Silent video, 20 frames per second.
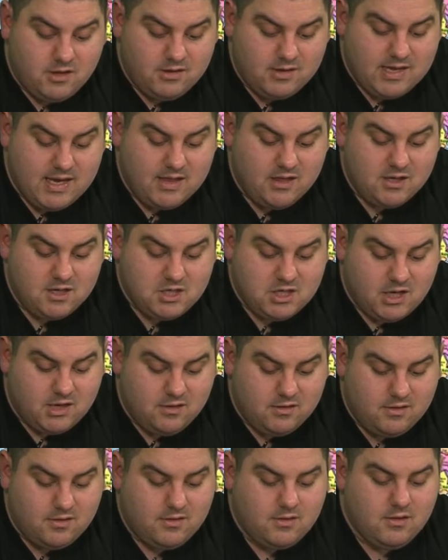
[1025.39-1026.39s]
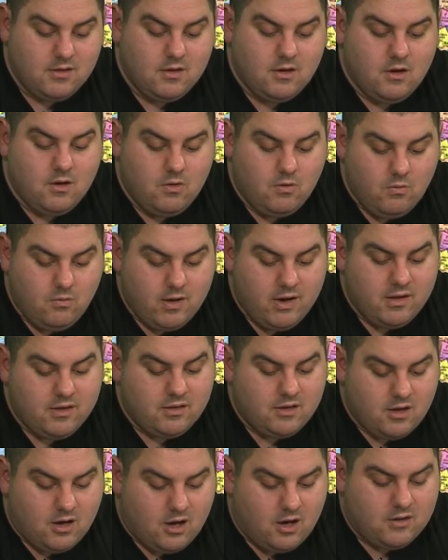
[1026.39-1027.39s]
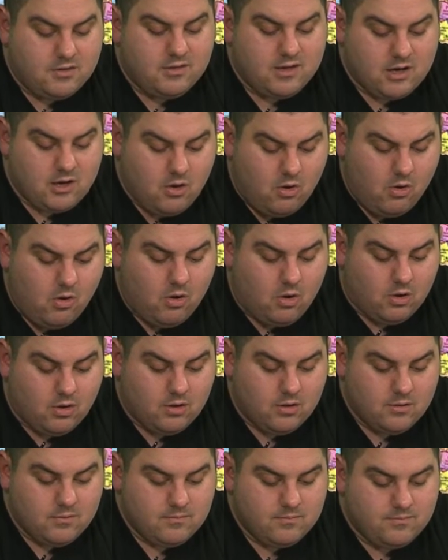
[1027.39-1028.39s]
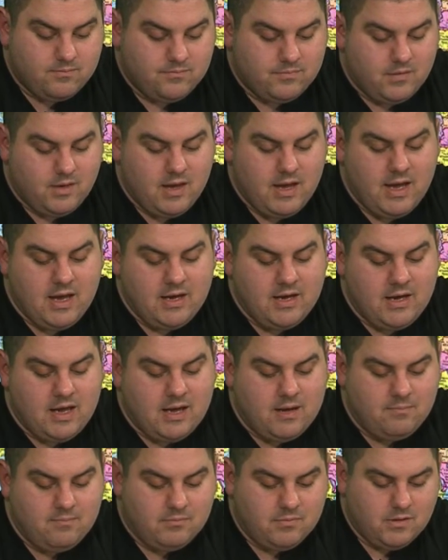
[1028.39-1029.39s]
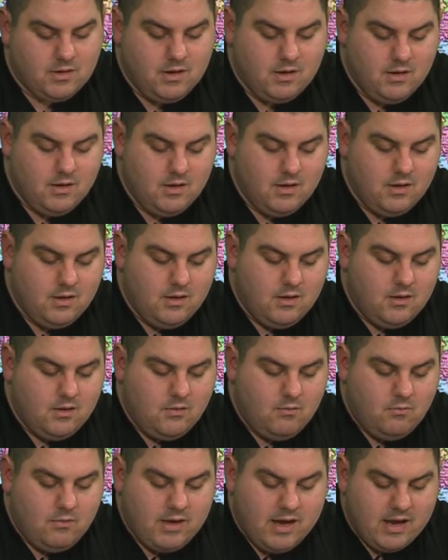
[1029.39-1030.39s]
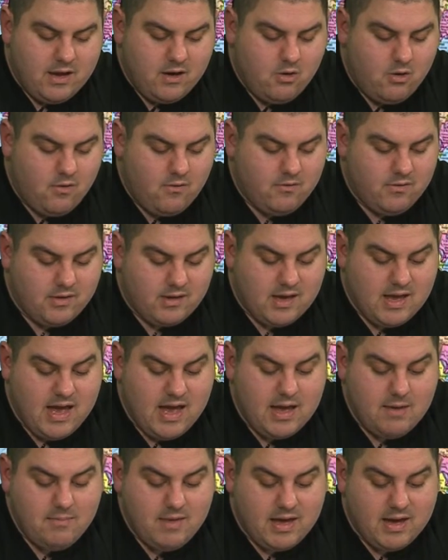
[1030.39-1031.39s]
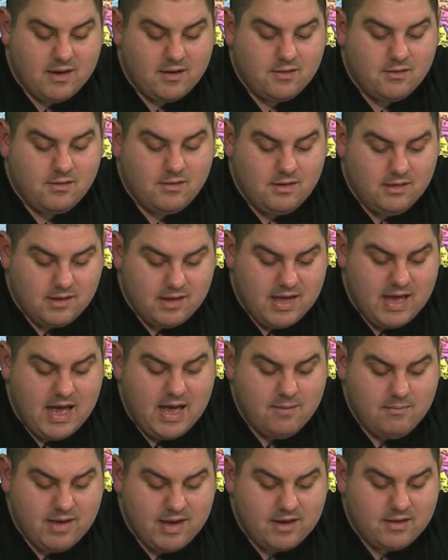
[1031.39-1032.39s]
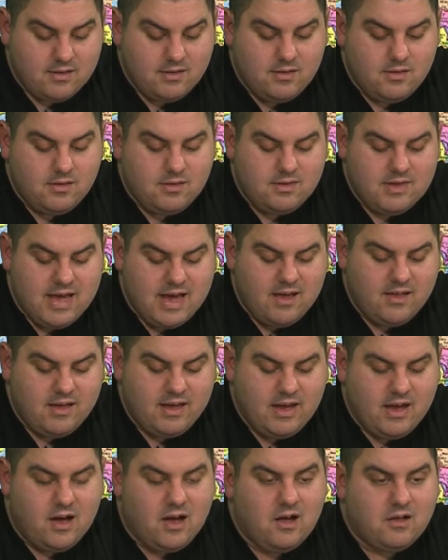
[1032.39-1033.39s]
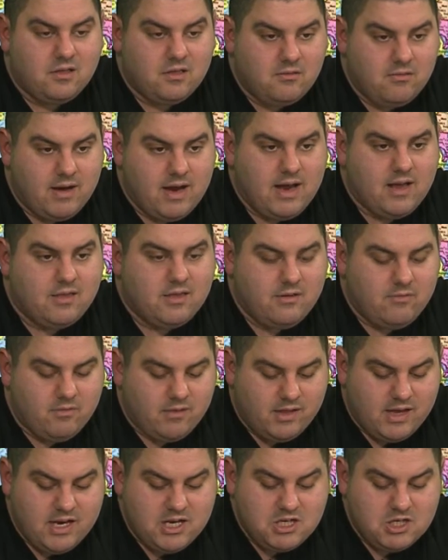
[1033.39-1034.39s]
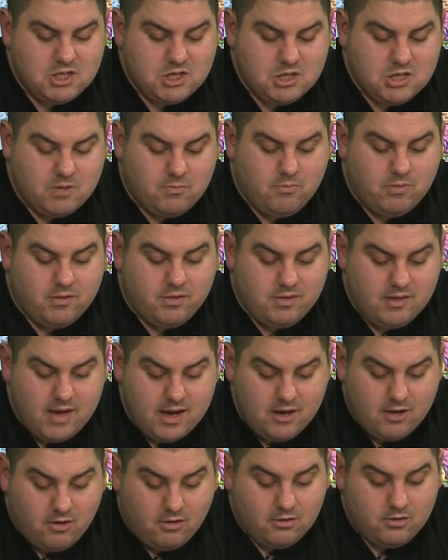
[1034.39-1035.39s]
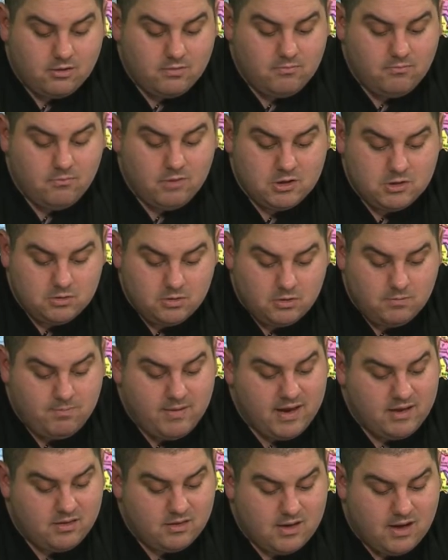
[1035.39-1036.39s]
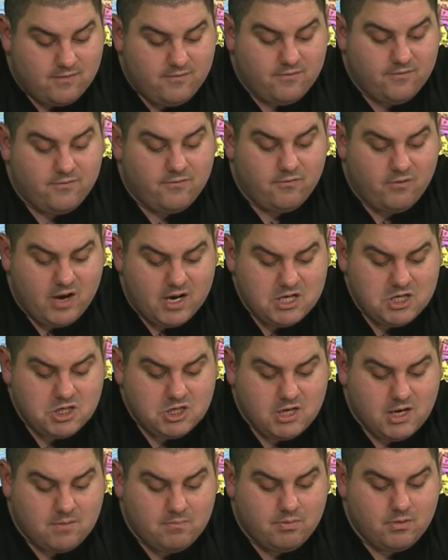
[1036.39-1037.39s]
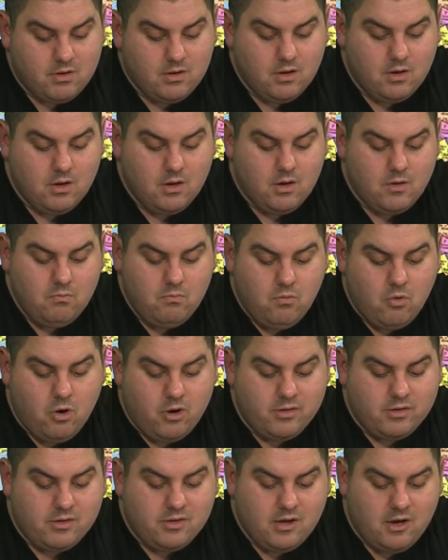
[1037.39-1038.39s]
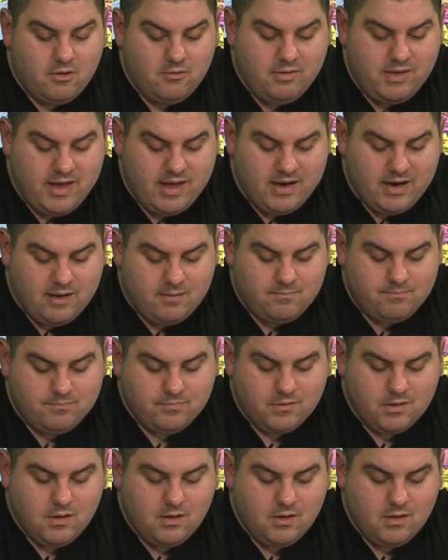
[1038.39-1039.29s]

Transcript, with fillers: intelligence was called Nicole. And um, when I go over the comics, in the comics, Sally also has a relationship with Knuckles, which was based off of friendship more so than um,